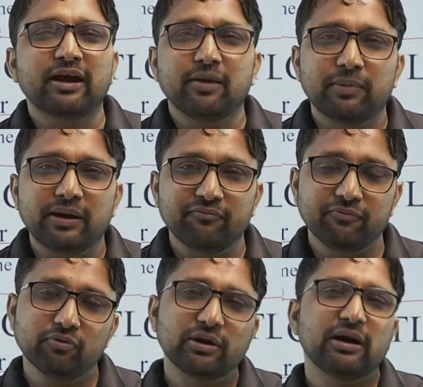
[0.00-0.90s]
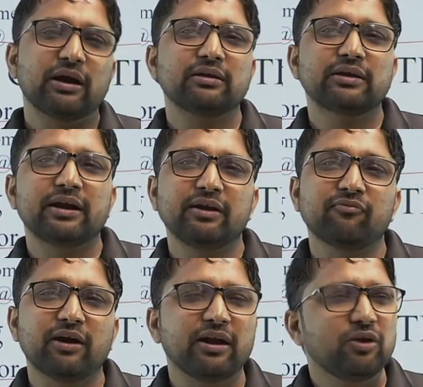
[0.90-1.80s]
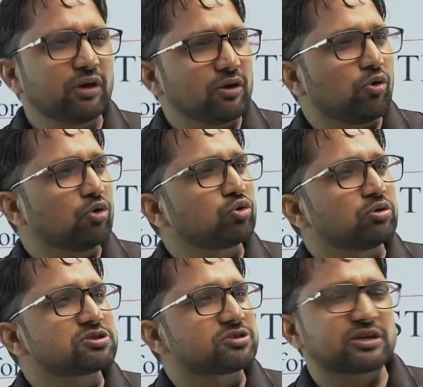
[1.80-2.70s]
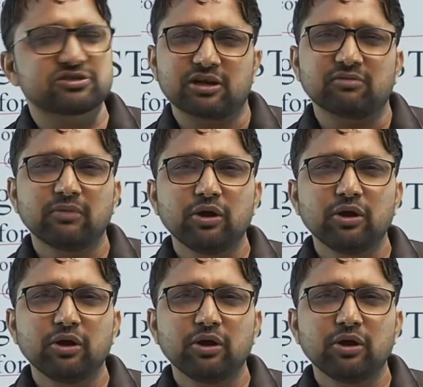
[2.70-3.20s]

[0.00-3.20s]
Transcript: I believe you can learn that in one day. You can go through the structure.